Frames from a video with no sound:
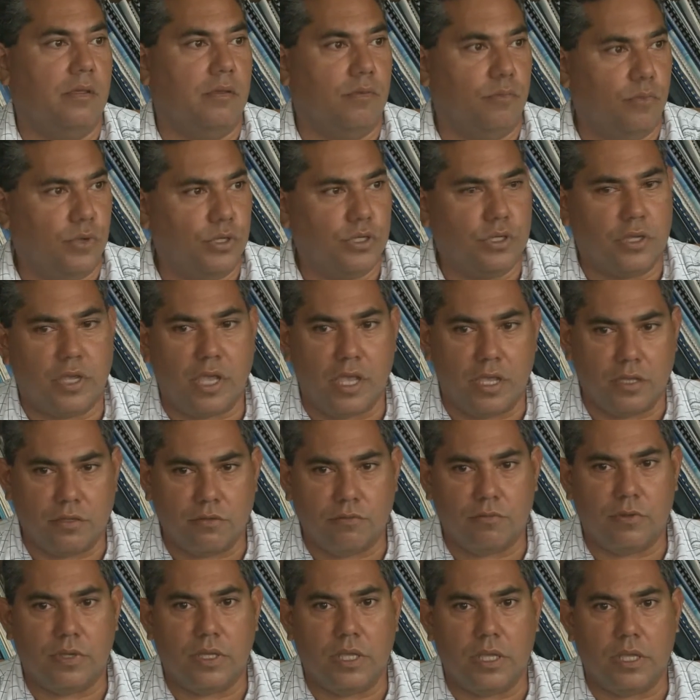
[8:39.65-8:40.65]
in which
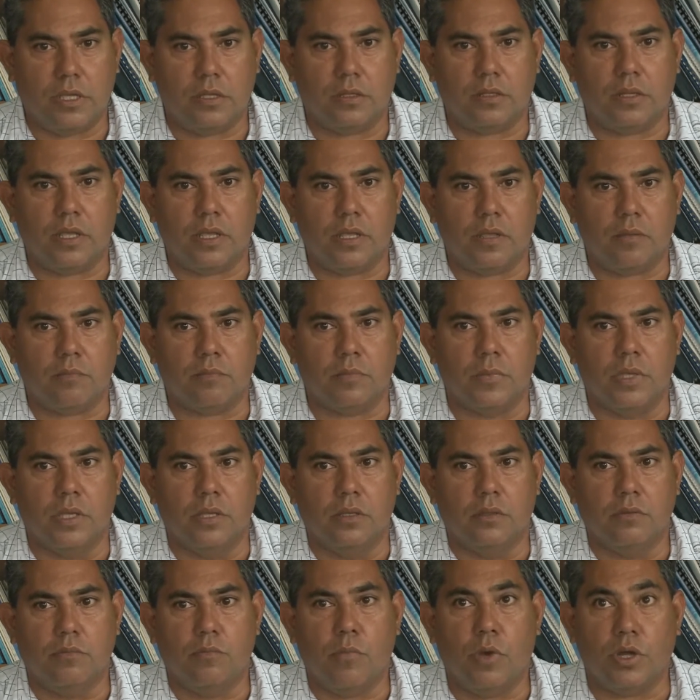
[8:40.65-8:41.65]
case we can
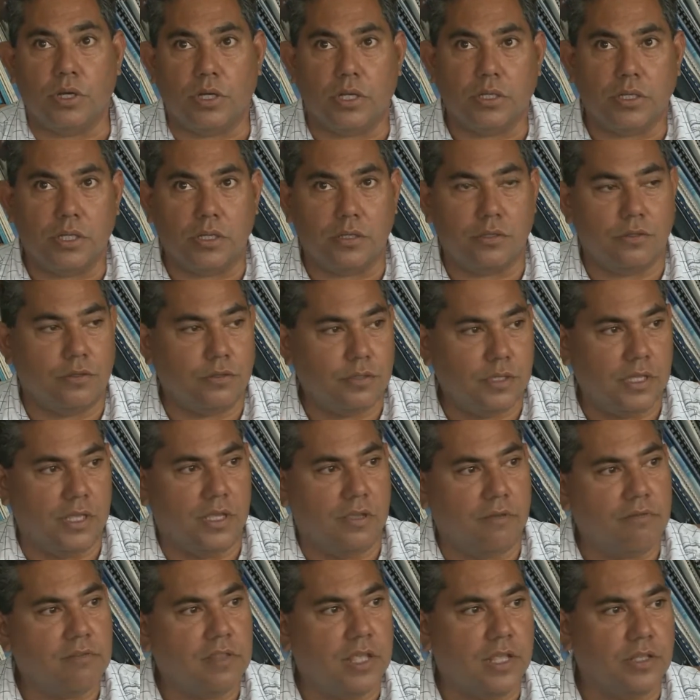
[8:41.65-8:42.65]
monitor to see
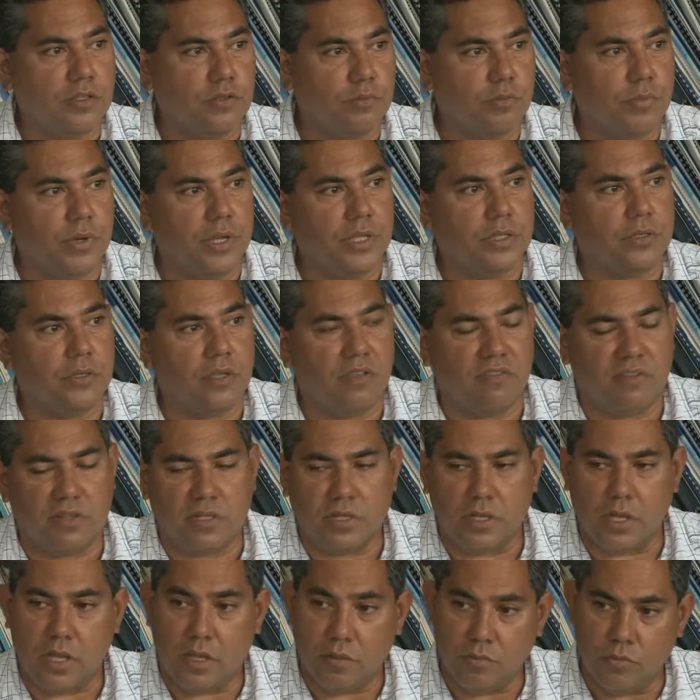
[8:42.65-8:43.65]
if that spreads over
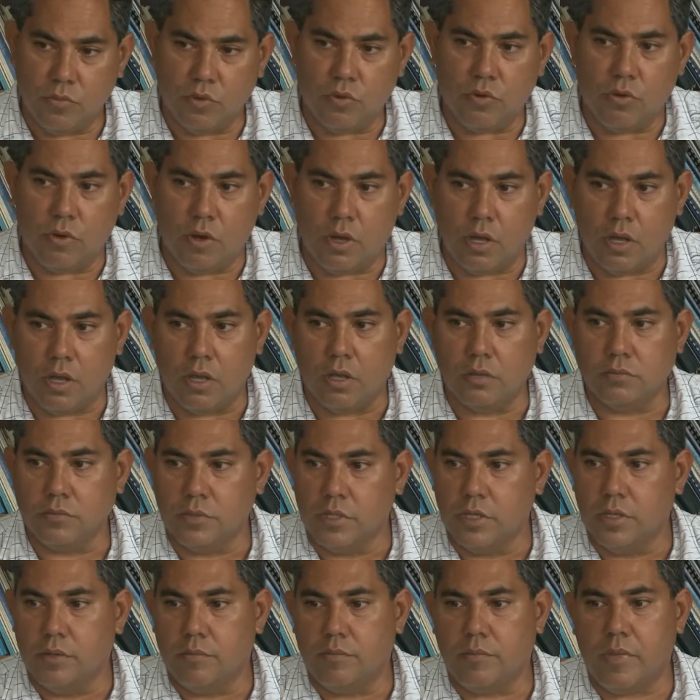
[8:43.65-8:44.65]
time, or
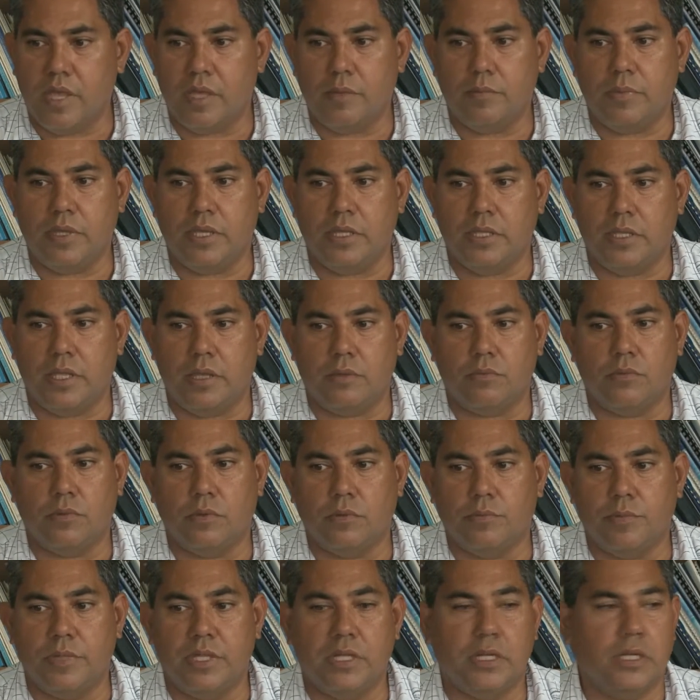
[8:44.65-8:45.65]
maybe that
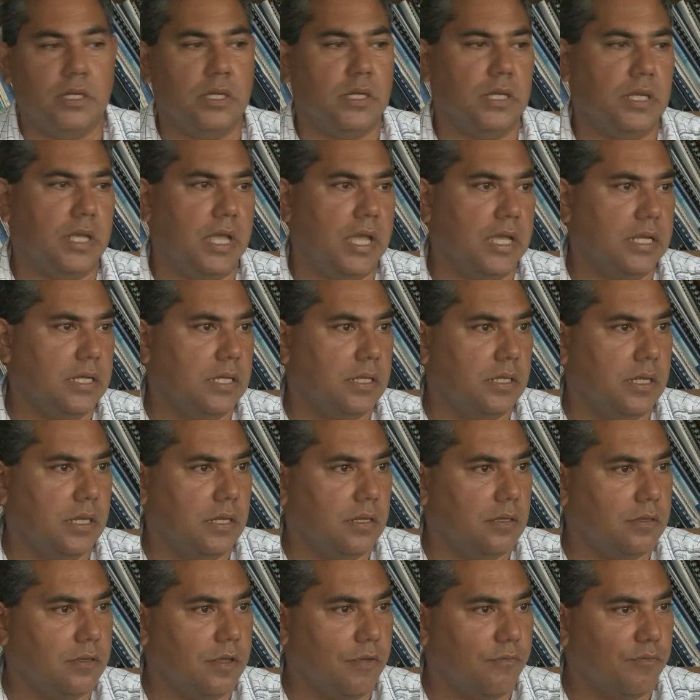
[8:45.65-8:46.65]
will be an indicator
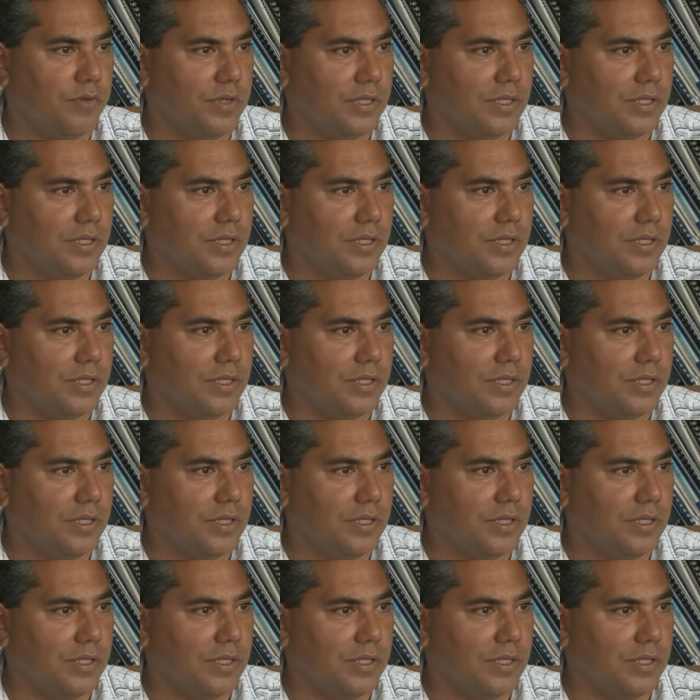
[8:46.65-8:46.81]
that it's